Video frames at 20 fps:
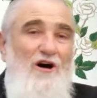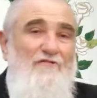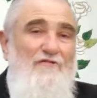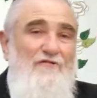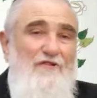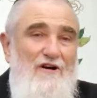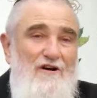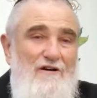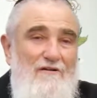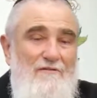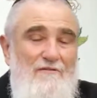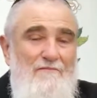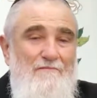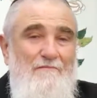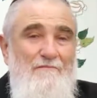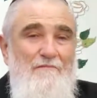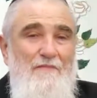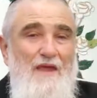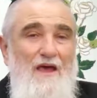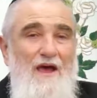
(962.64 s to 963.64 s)
offer
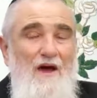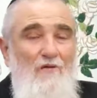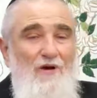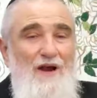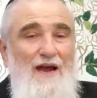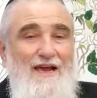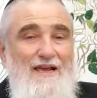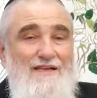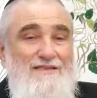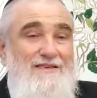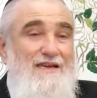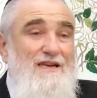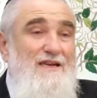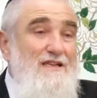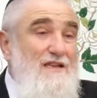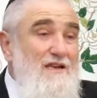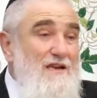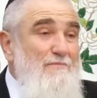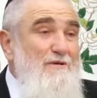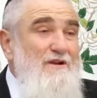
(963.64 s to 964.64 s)
what I consider a
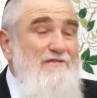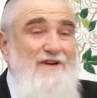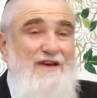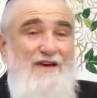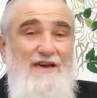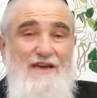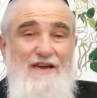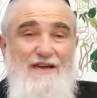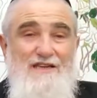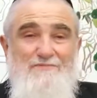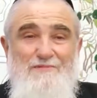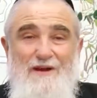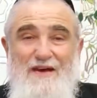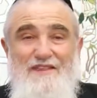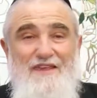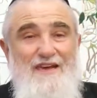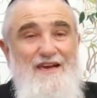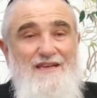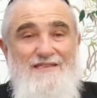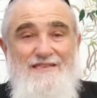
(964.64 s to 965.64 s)
little bit of a Kiddush, but I
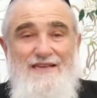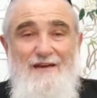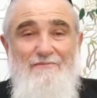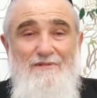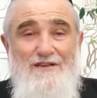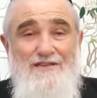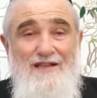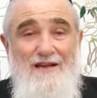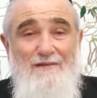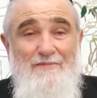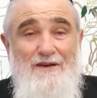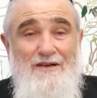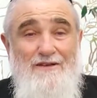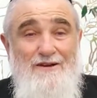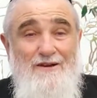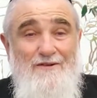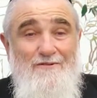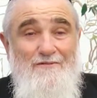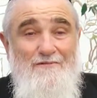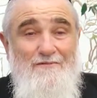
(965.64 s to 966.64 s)
think it's Amis
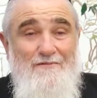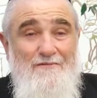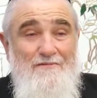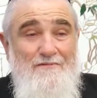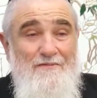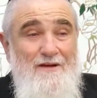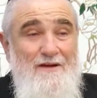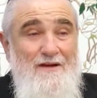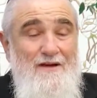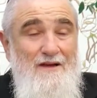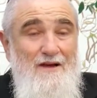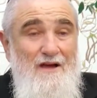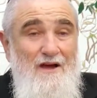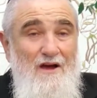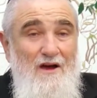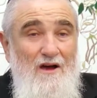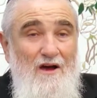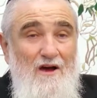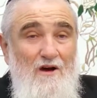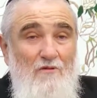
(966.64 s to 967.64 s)
Lamito.
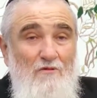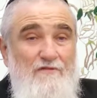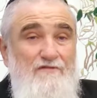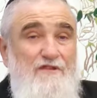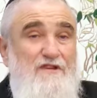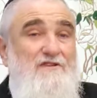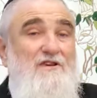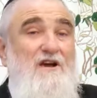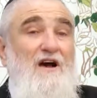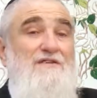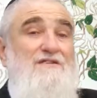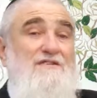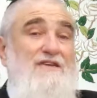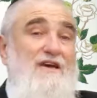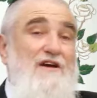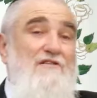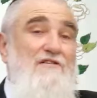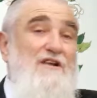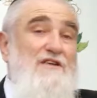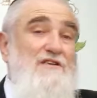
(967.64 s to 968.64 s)
We've discussed
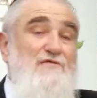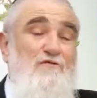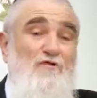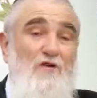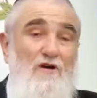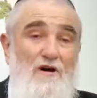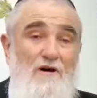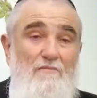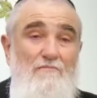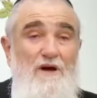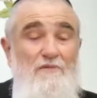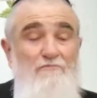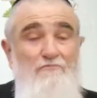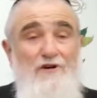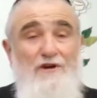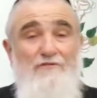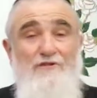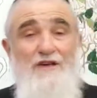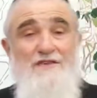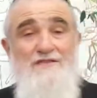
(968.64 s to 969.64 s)
here in this forum on
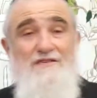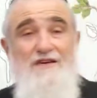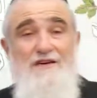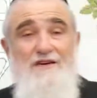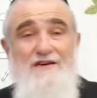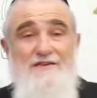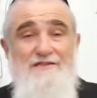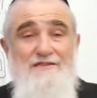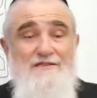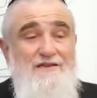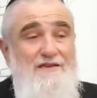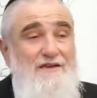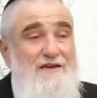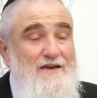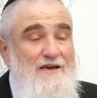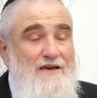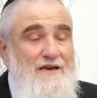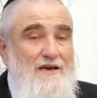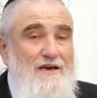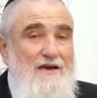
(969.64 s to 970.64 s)
previous years
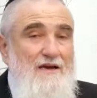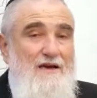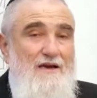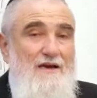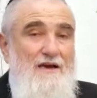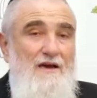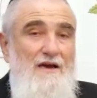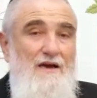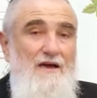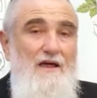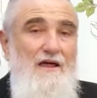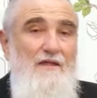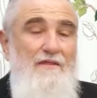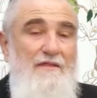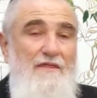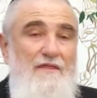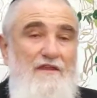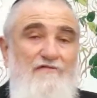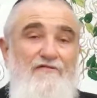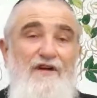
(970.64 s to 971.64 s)

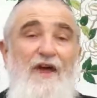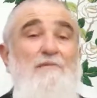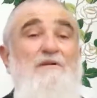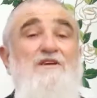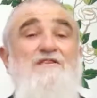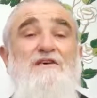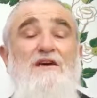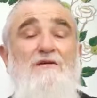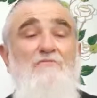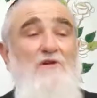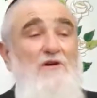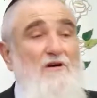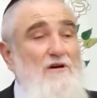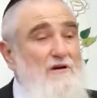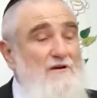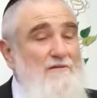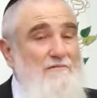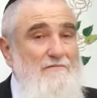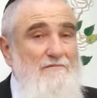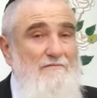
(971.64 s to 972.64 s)
the famous
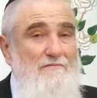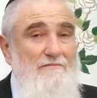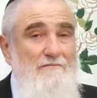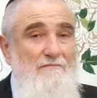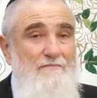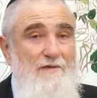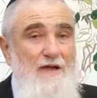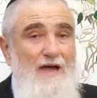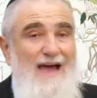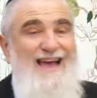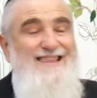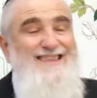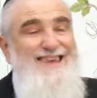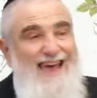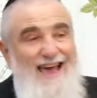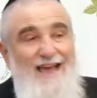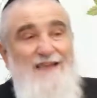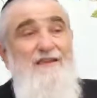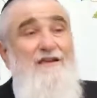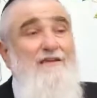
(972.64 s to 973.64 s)
Gemara. At the
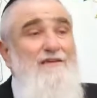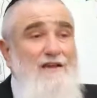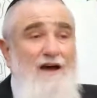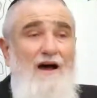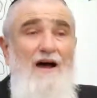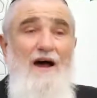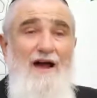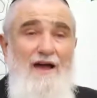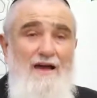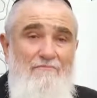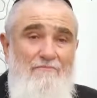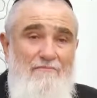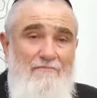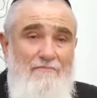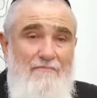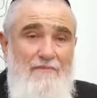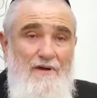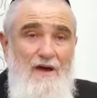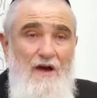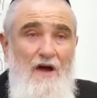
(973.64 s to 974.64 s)
end of time,
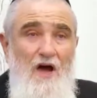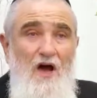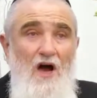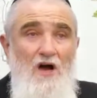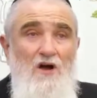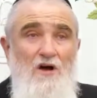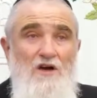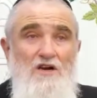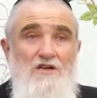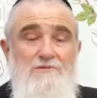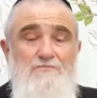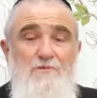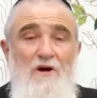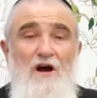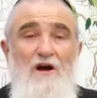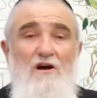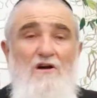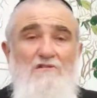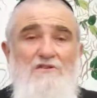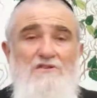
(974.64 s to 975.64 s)
Kurdish
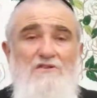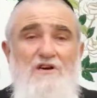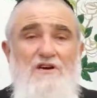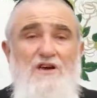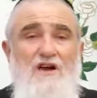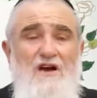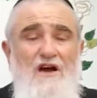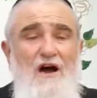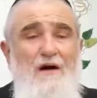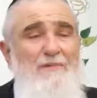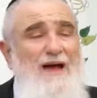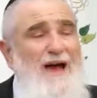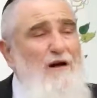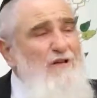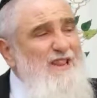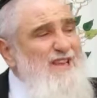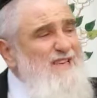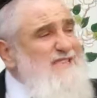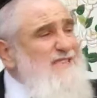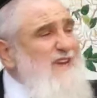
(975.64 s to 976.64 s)
Baruch was going to come out
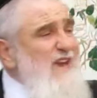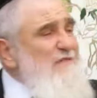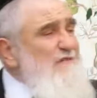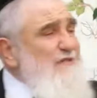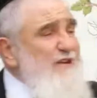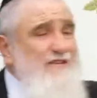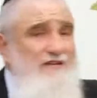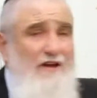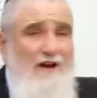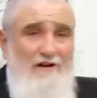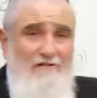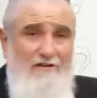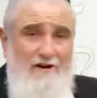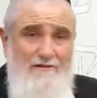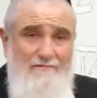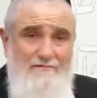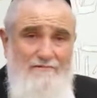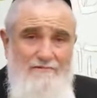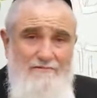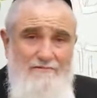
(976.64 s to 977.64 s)
with a Sefer Torah